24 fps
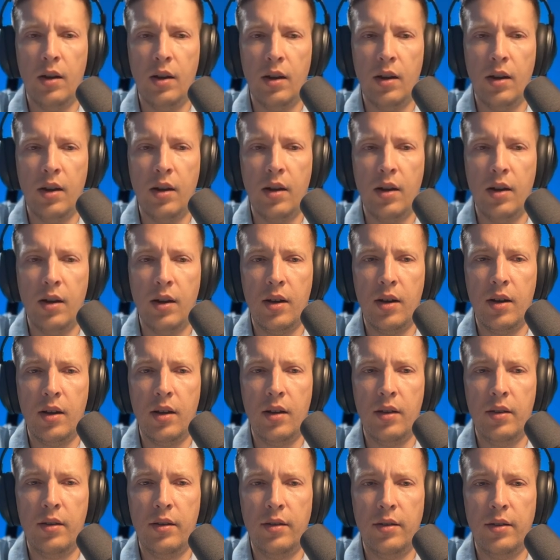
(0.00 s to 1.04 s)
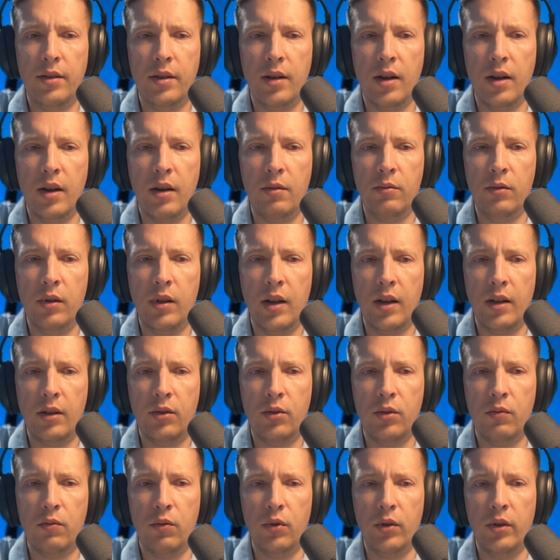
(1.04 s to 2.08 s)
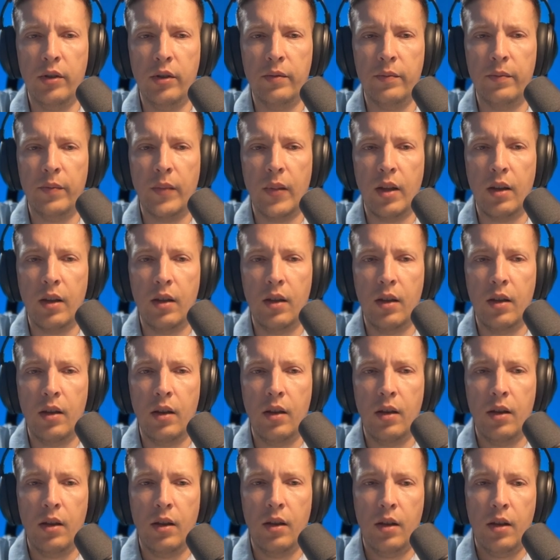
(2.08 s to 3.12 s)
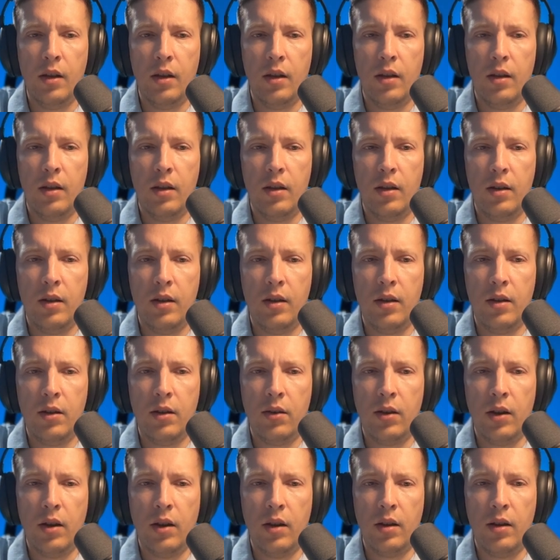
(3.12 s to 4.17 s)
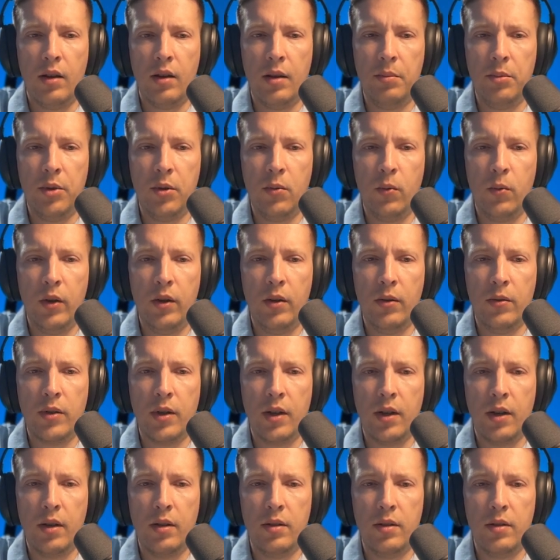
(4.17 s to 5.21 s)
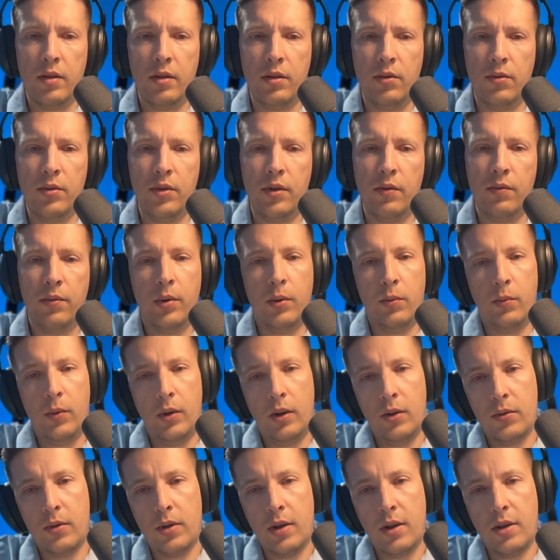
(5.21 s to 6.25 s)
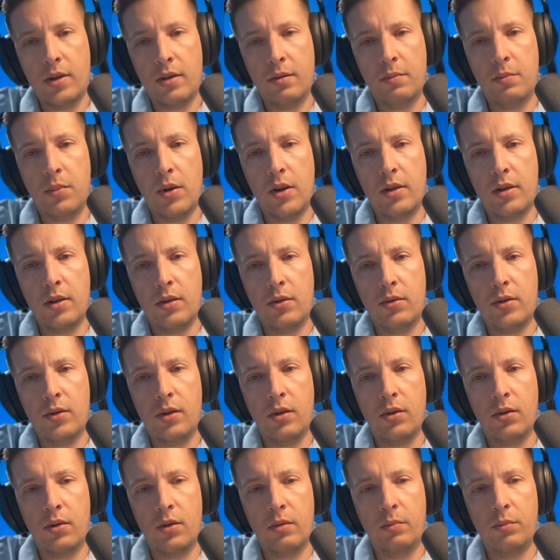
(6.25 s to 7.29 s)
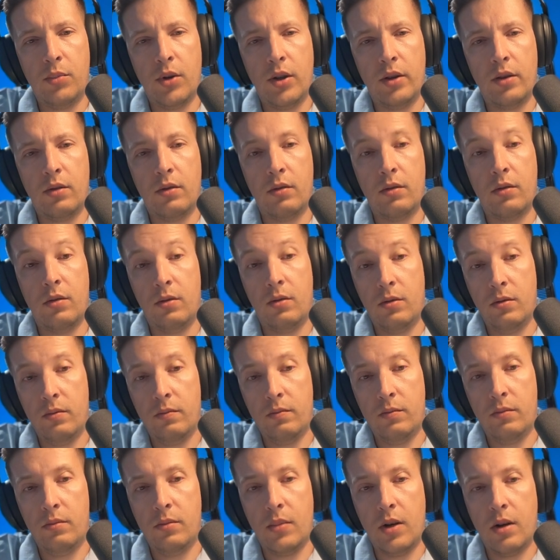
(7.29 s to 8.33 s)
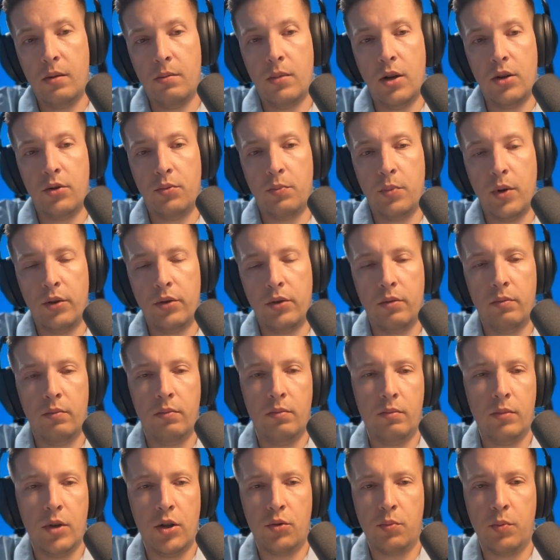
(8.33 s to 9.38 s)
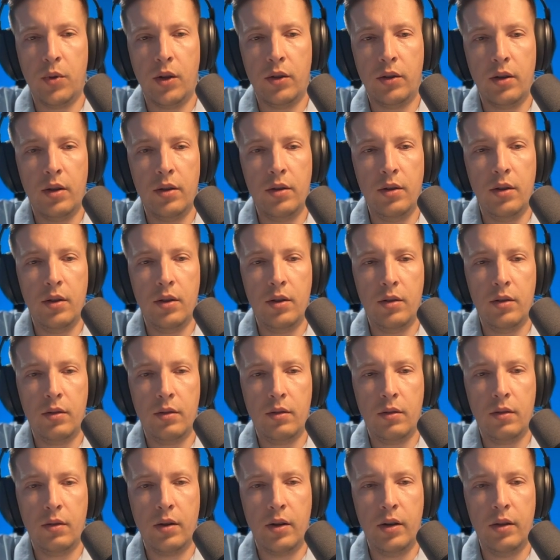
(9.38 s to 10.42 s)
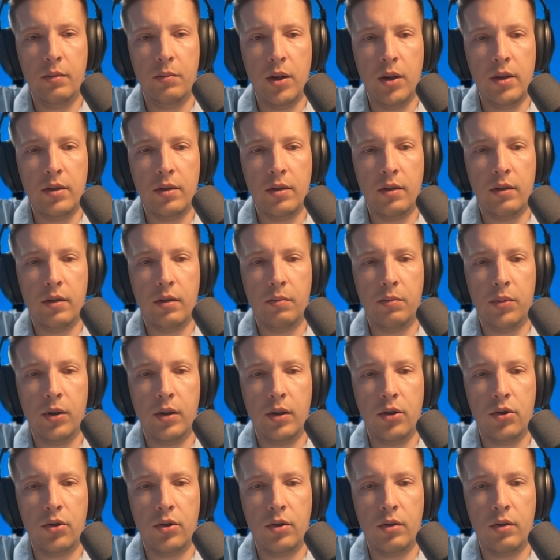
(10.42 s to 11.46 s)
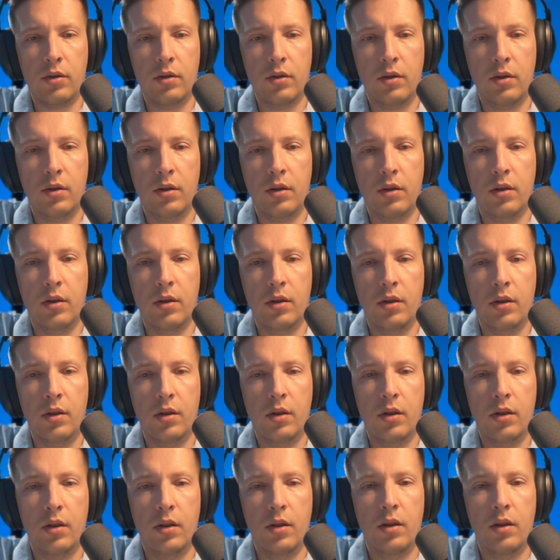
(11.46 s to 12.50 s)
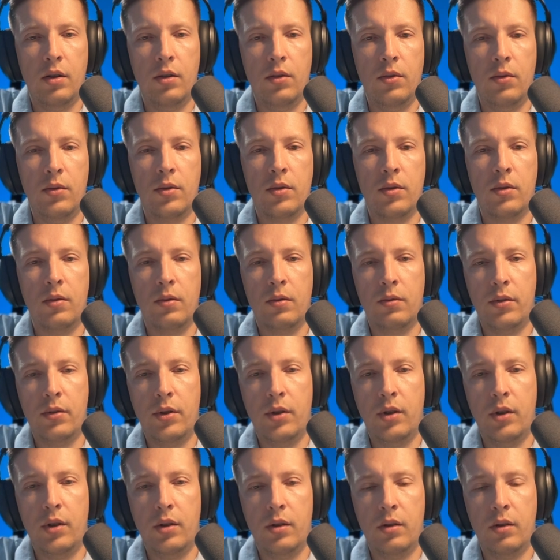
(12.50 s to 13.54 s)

I would like to avoid it. Okay, adaptive window size. Use different window sizes based on the locant pattern. Or much better idea. Green-based interpolation. Use already.